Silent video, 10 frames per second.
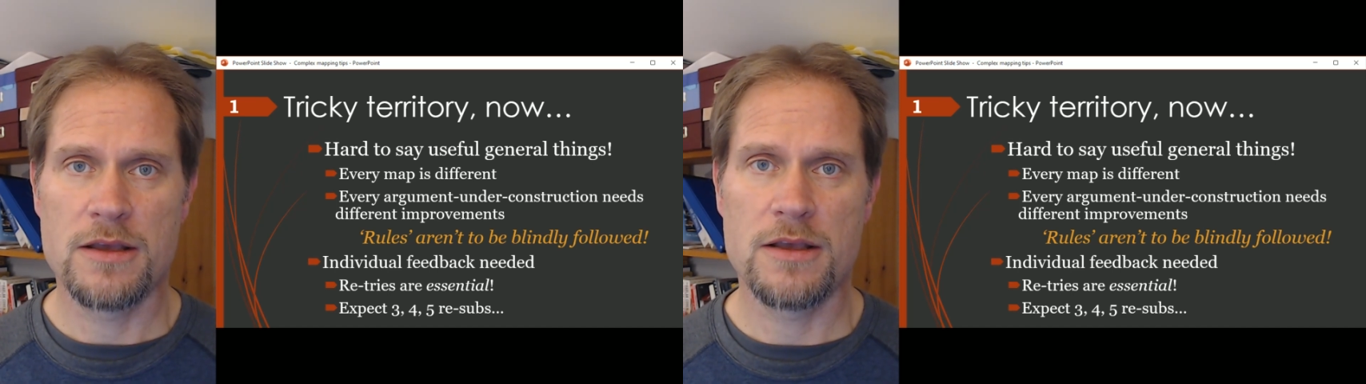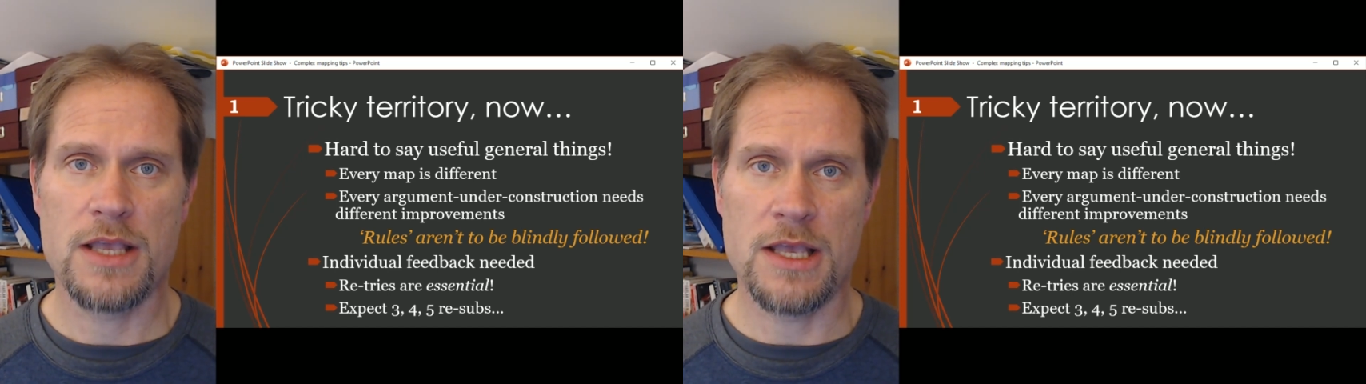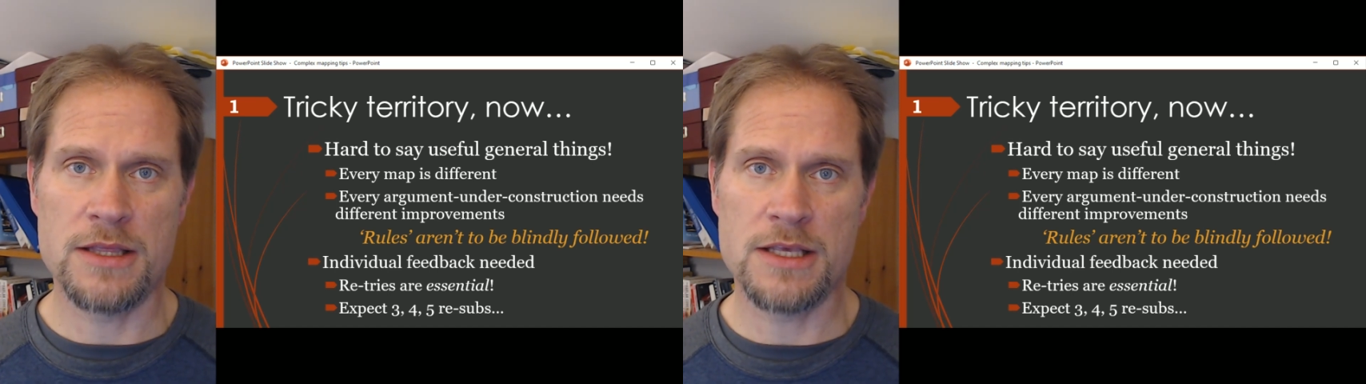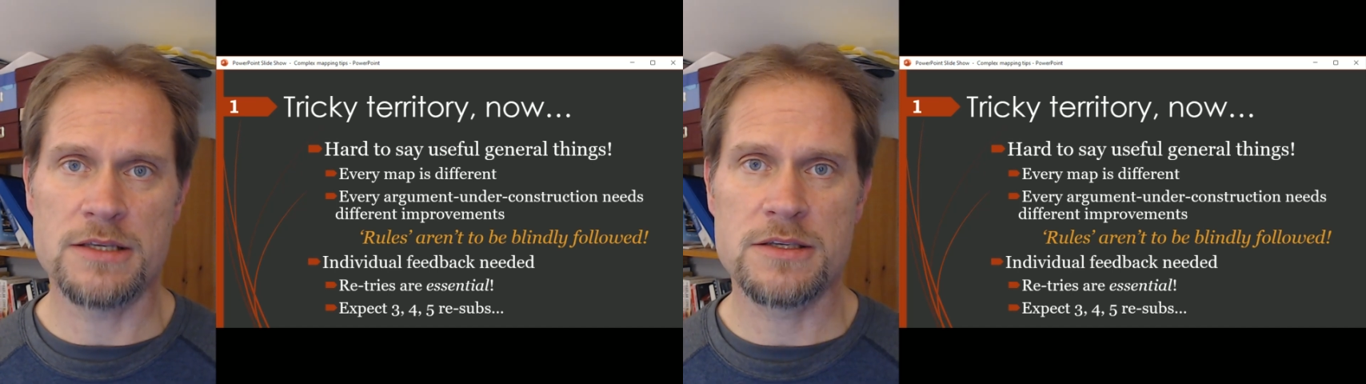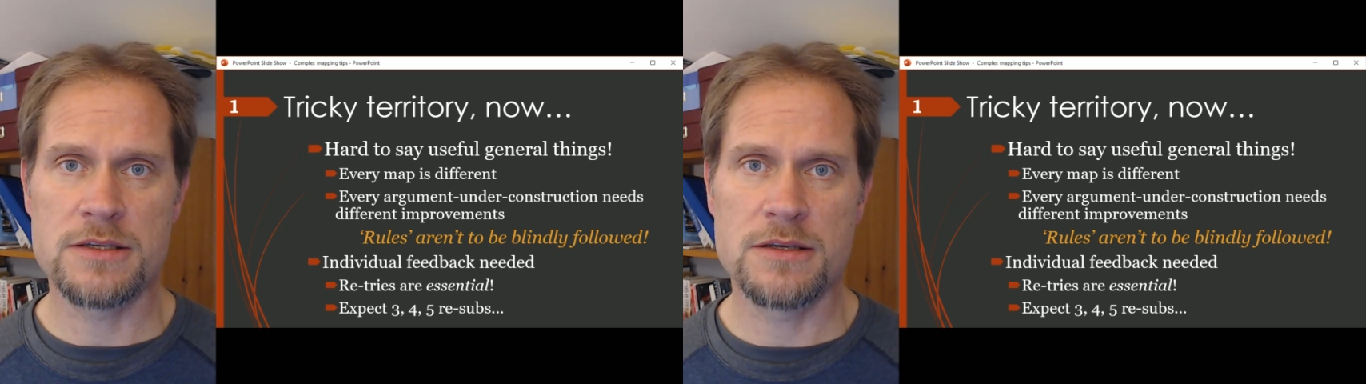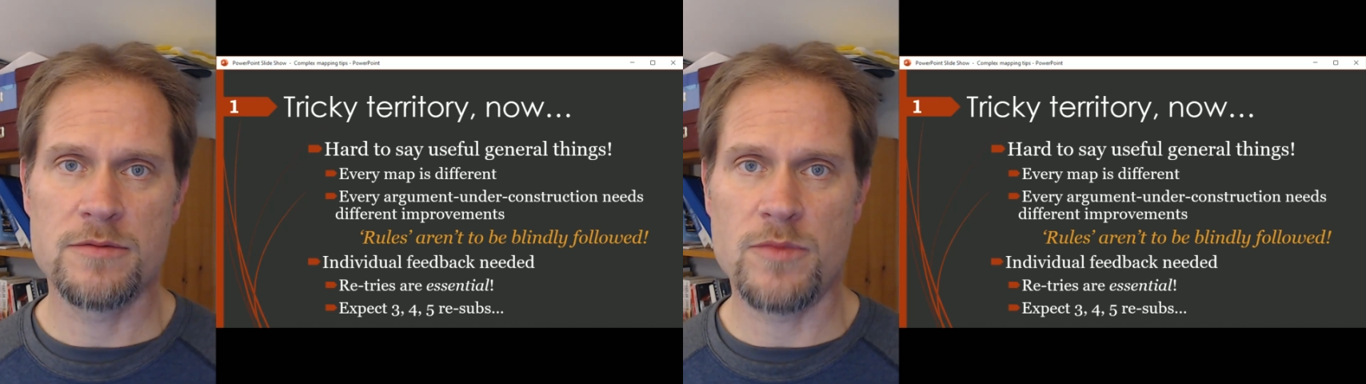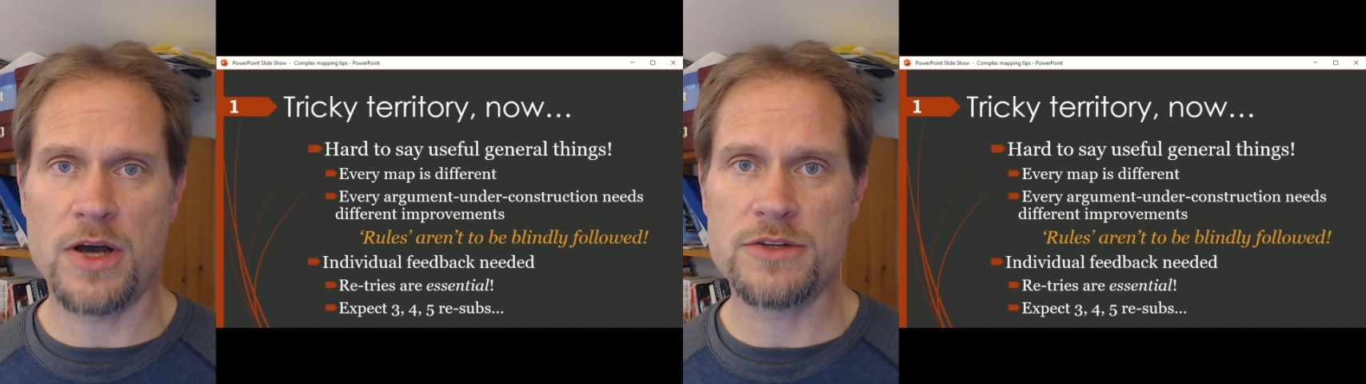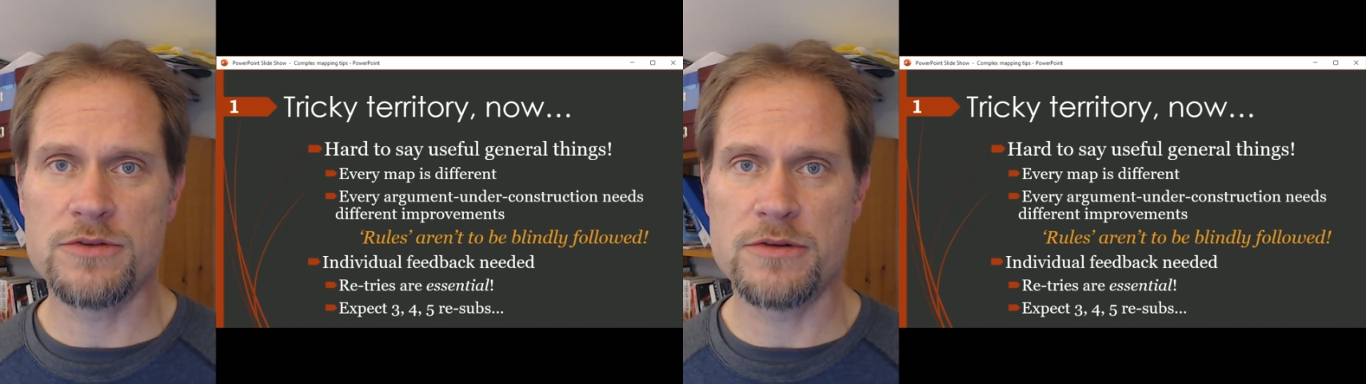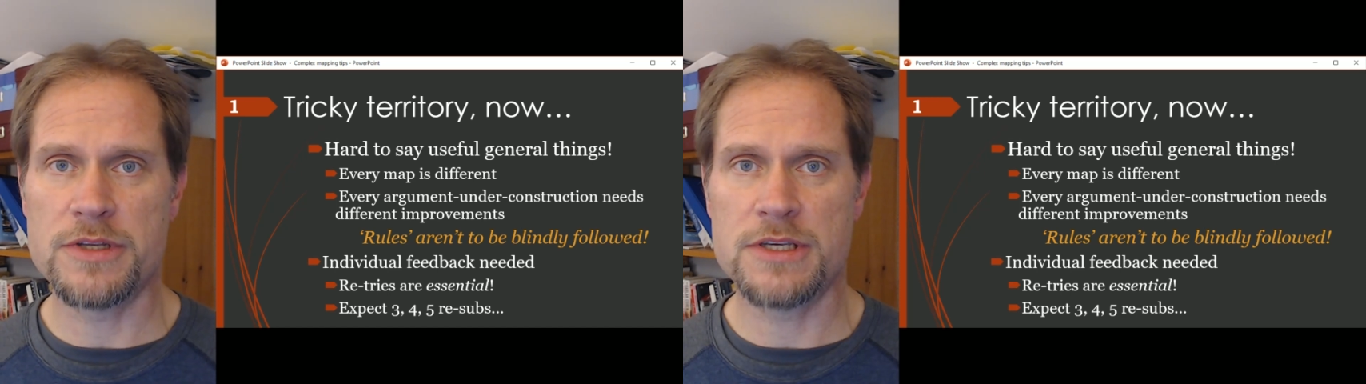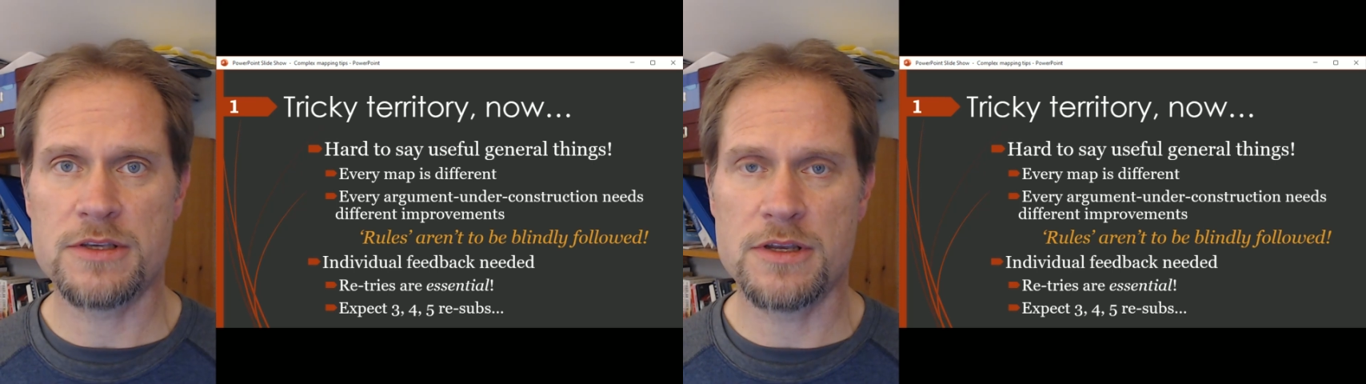in this module is
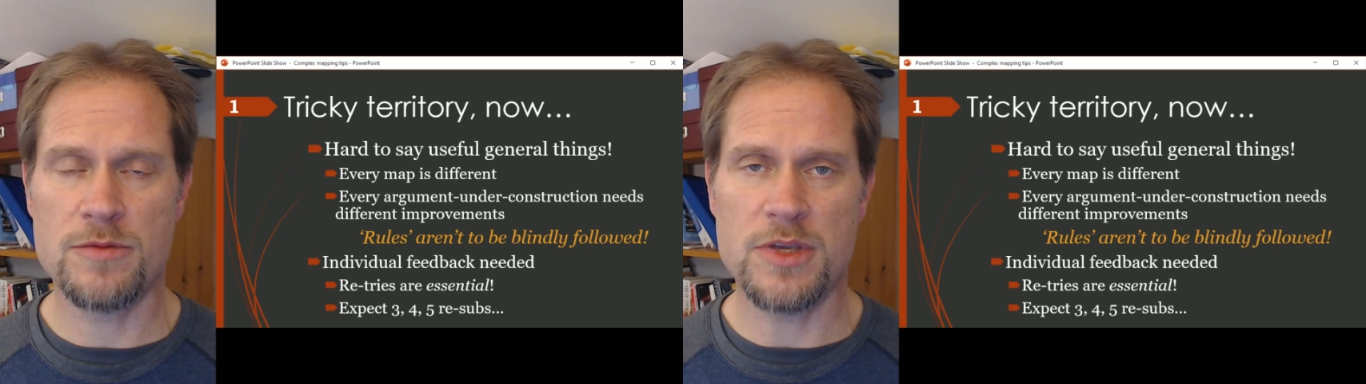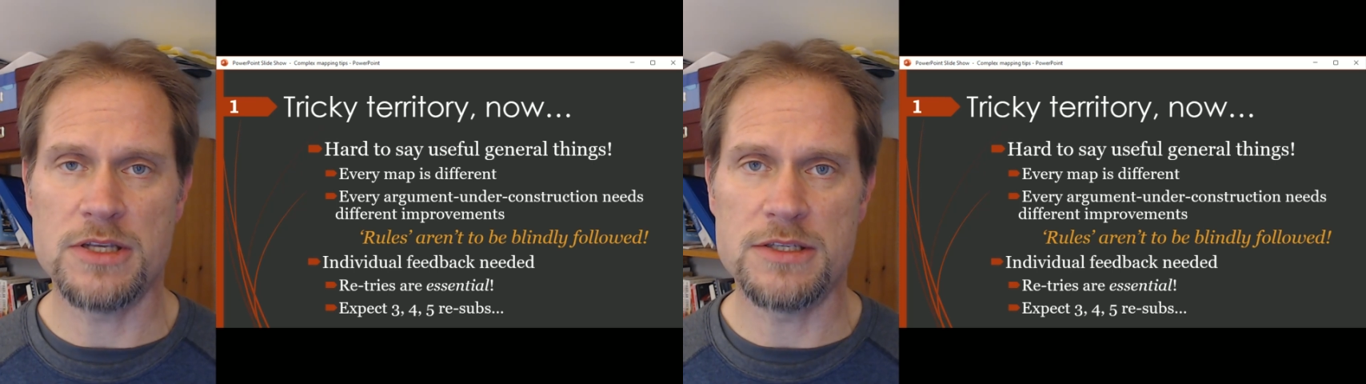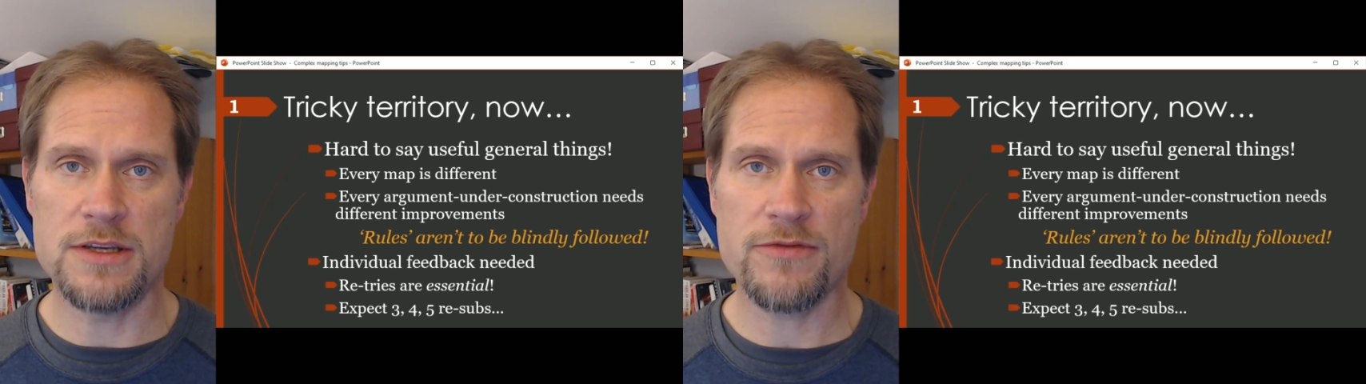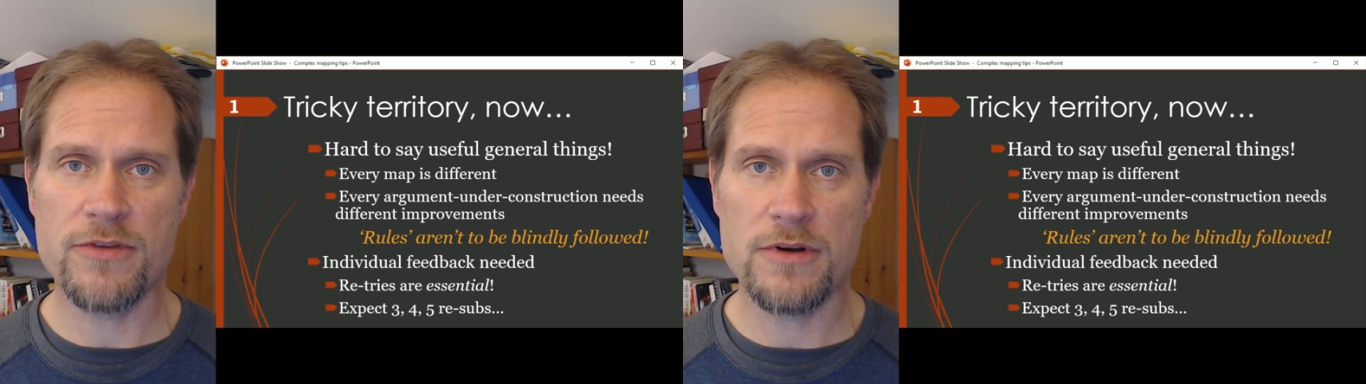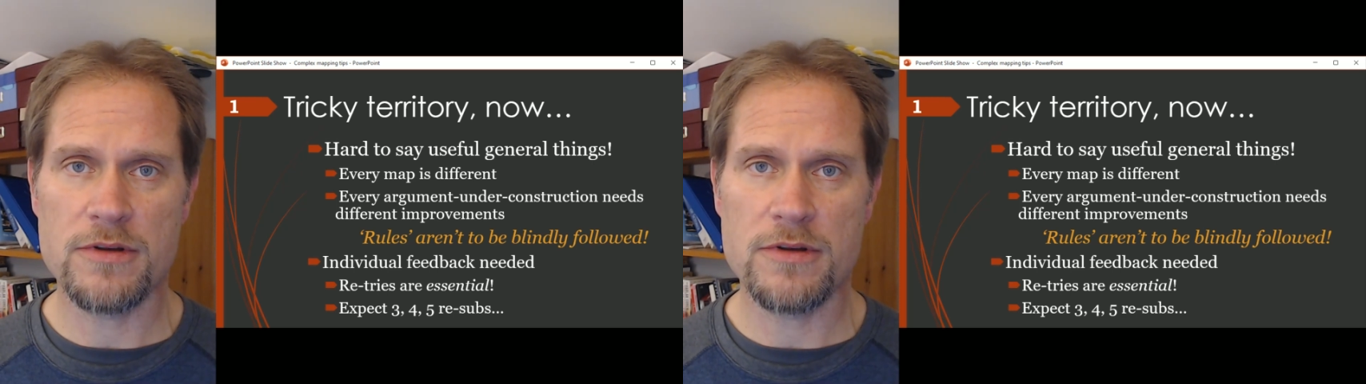going to be different,